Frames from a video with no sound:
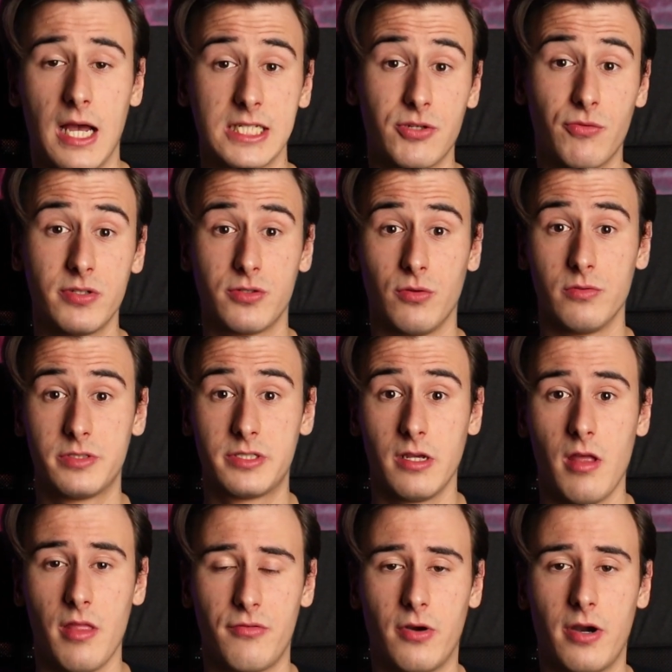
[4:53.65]
As a result,
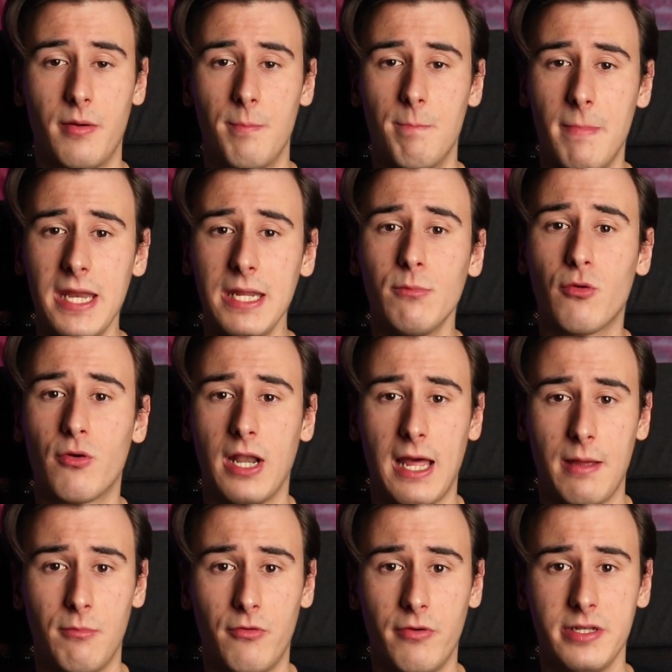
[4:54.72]
there are many more
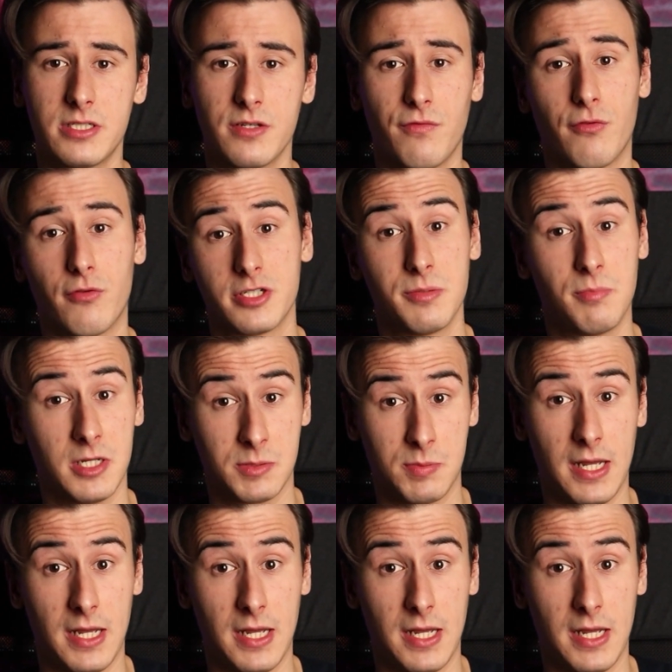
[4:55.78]
libraries for C++,